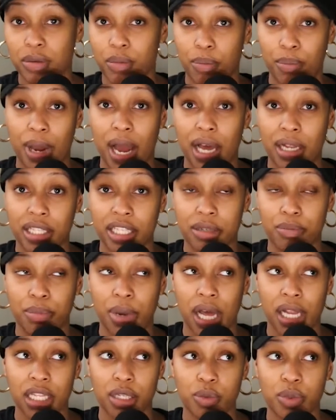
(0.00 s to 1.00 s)
Bali.
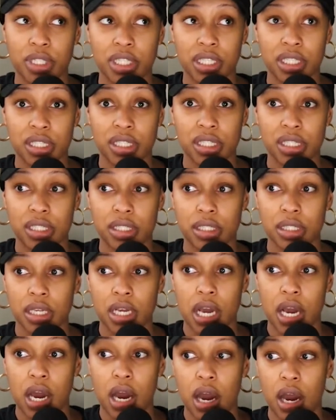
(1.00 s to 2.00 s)
Bali was,
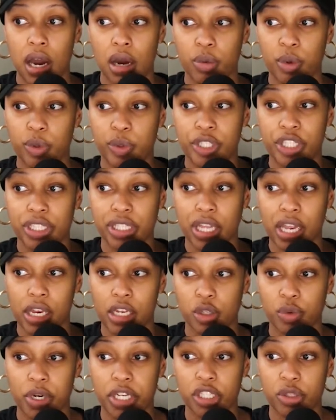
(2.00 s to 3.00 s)
we just got out of
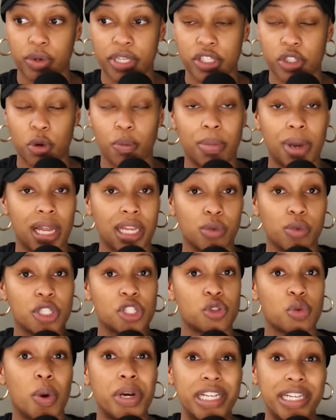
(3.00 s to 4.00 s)
2020, so Bali was
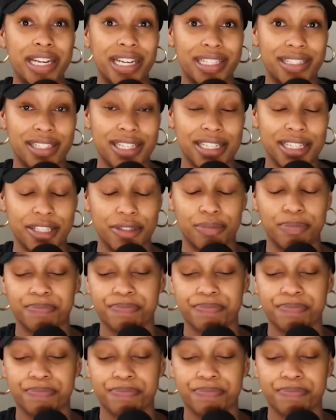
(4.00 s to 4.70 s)
2019.